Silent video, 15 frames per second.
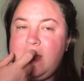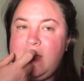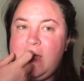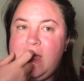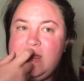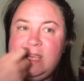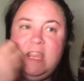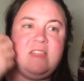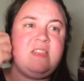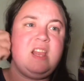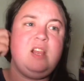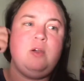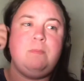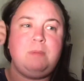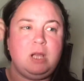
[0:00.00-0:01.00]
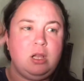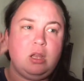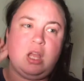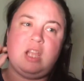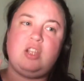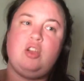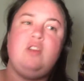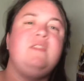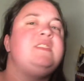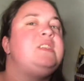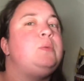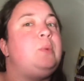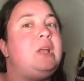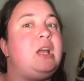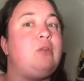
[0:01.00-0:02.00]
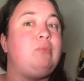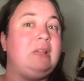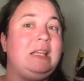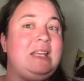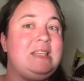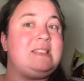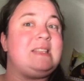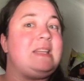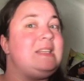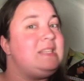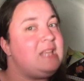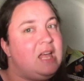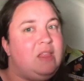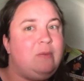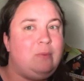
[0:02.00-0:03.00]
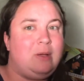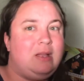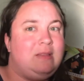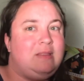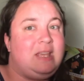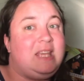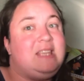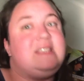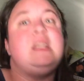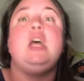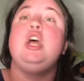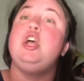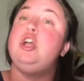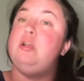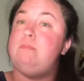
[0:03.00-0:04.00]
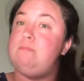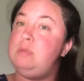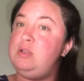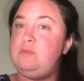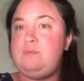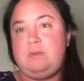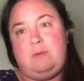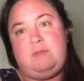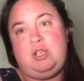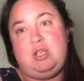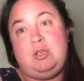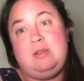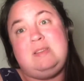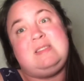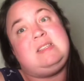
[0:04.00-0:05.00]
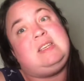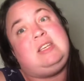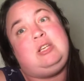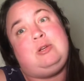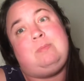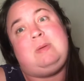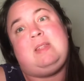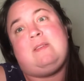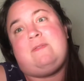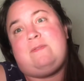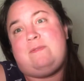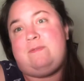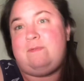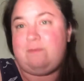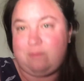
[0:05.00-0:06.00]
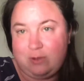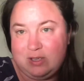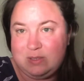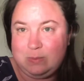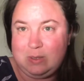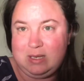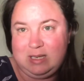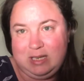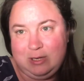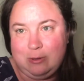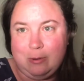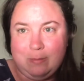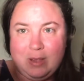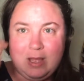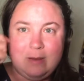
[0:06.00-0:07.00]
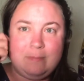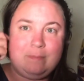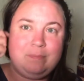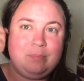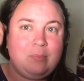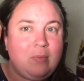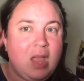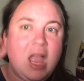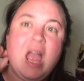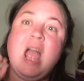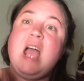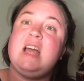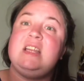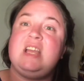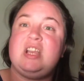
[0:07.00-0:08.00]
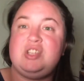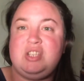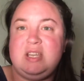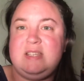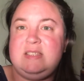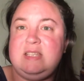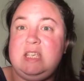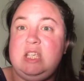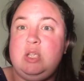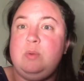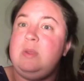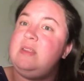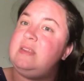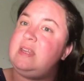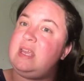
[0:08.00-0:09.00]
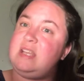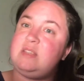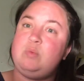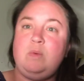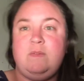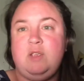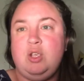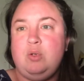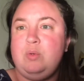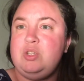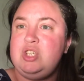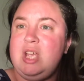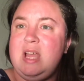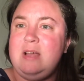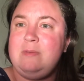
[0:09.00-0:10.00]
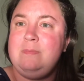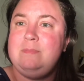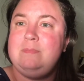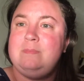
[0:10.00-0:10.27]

And hit the little bell icon so when I release another one of these movie reviews, you'll be the first one to hear about it. Now I shall see you in the next review. Ciao!